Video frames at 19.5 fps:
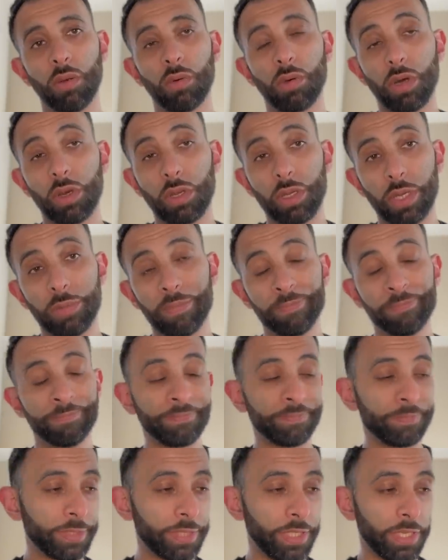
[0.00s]
Welcome
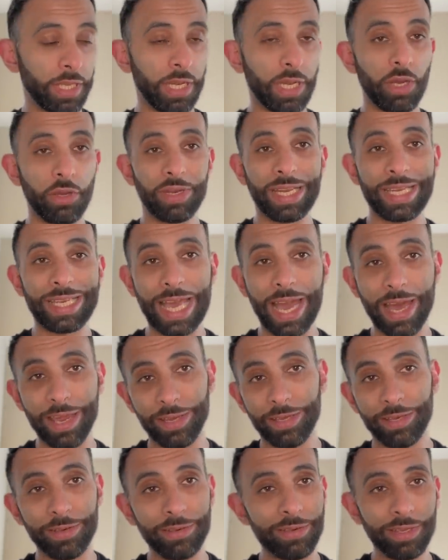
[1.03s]
to the loaded
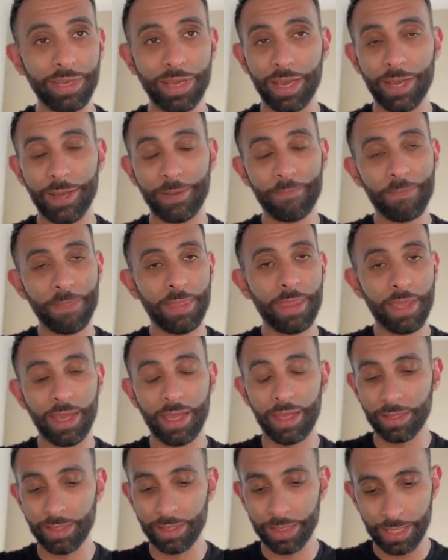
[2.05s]
cannon. Yeah,
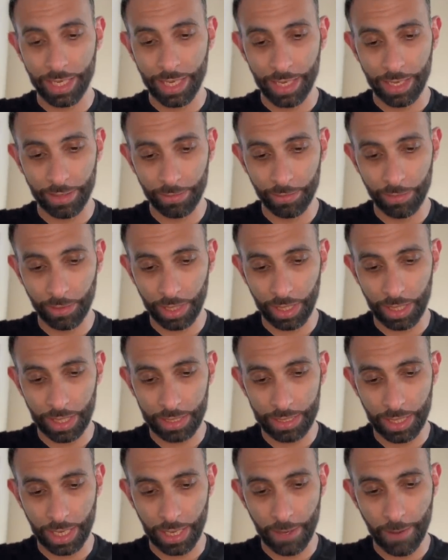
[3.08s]
and uh, what can I
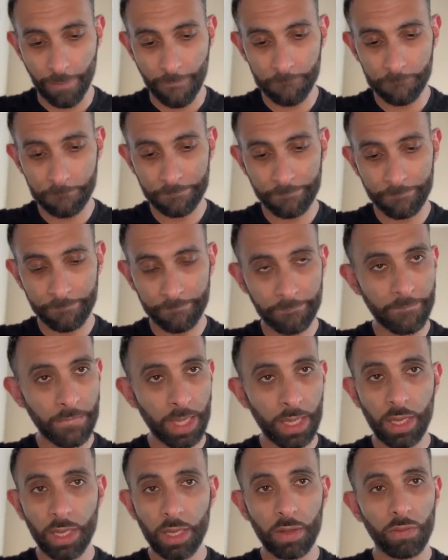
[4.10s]
say?
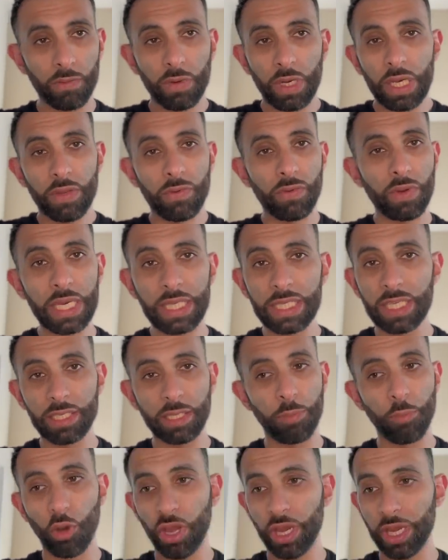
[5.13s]
Really, really
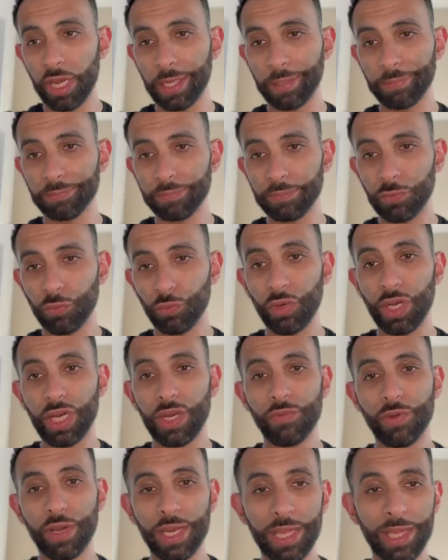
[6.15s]
disappointing.
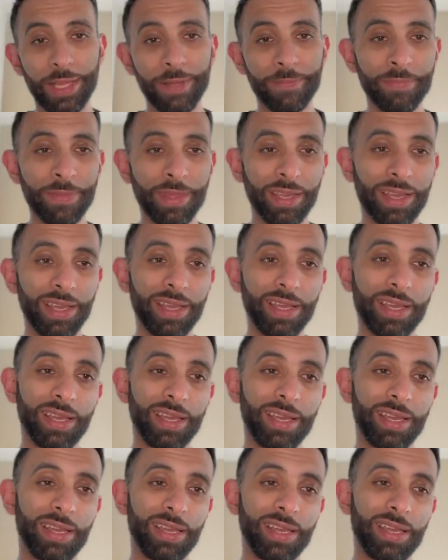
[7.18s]
Really, really
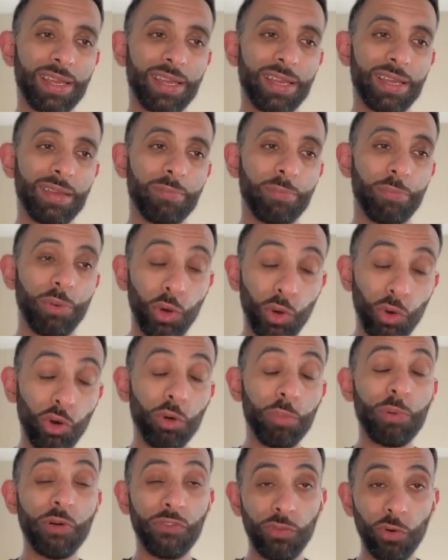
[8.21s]

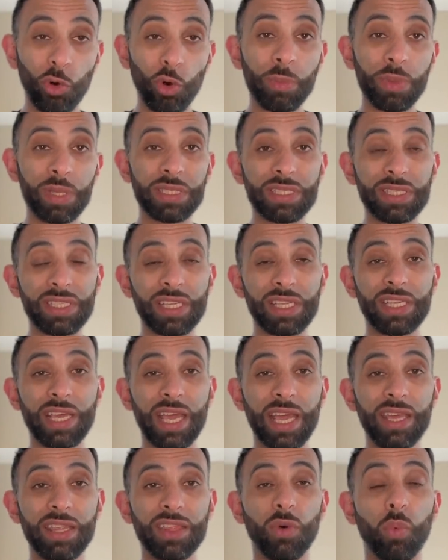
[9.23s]
poor performance
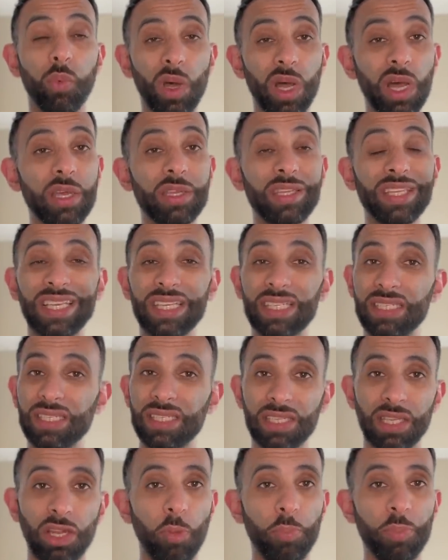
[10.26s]
today. The word is
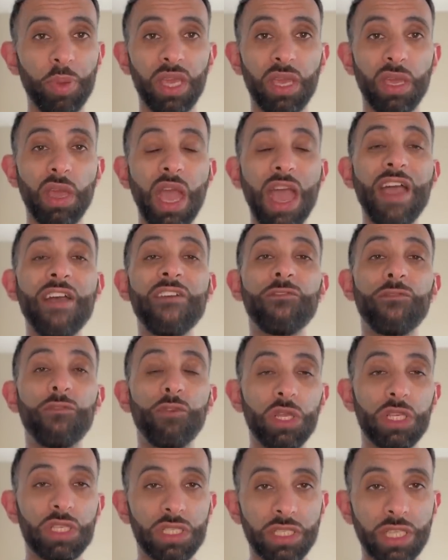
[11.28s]
sloppy.
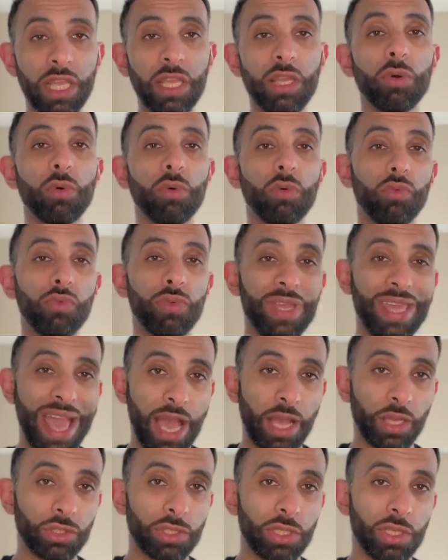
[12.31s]
Every single
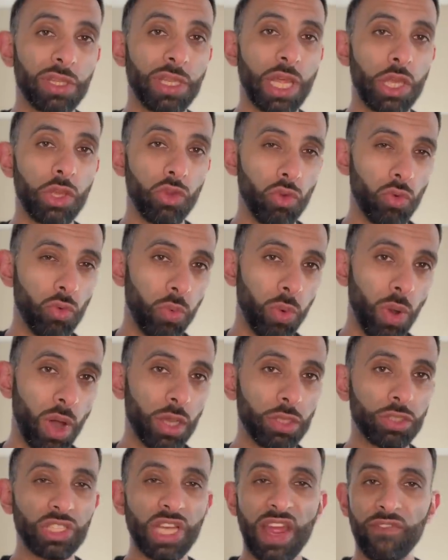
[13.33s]
reaction that you
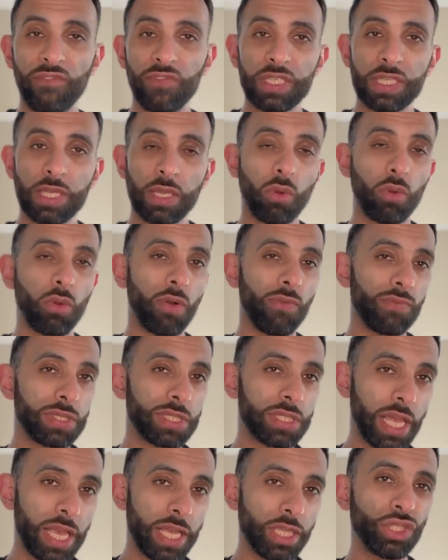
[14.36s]
watch, every single
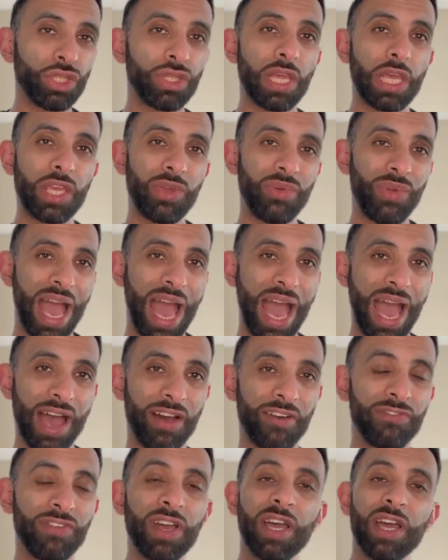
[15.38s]
conversation that you
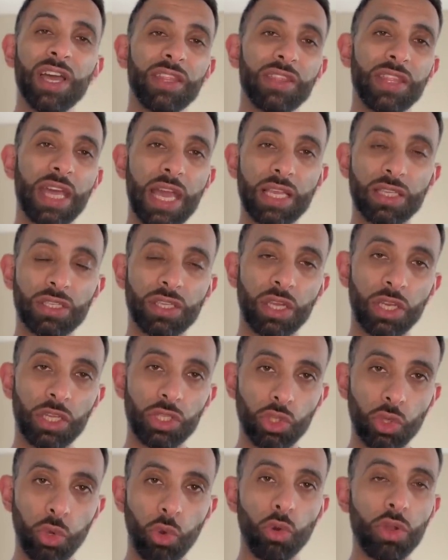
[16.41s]
have that is going
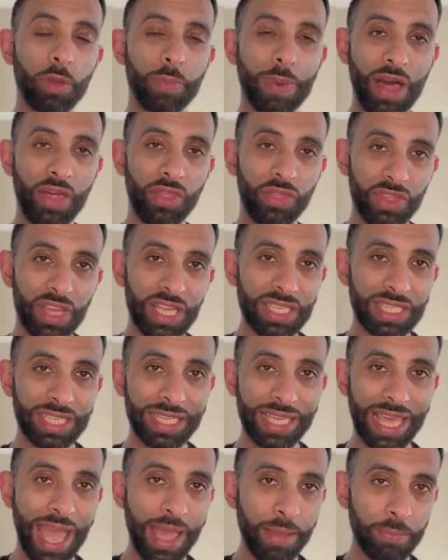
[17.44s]
to talk about this
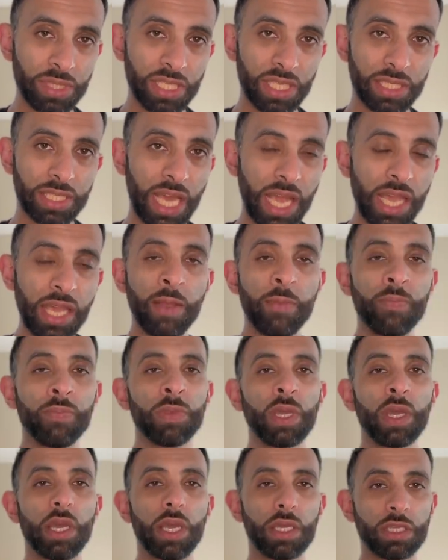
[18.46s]
game today
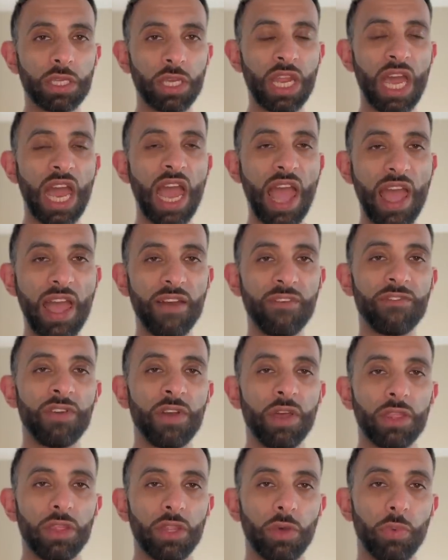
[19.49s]
is going to have
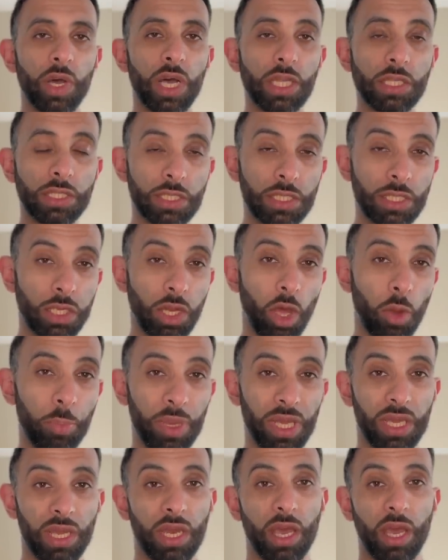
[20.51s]
the word
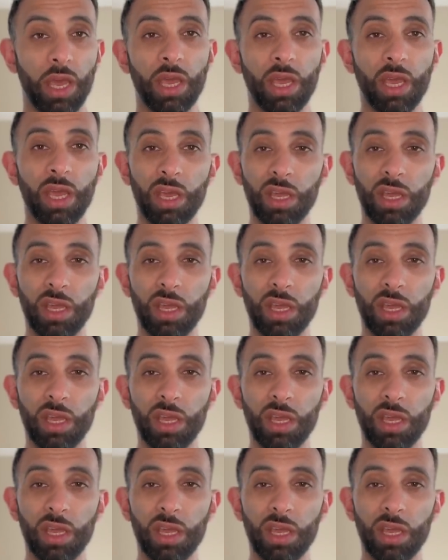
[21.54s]
sloppy in it.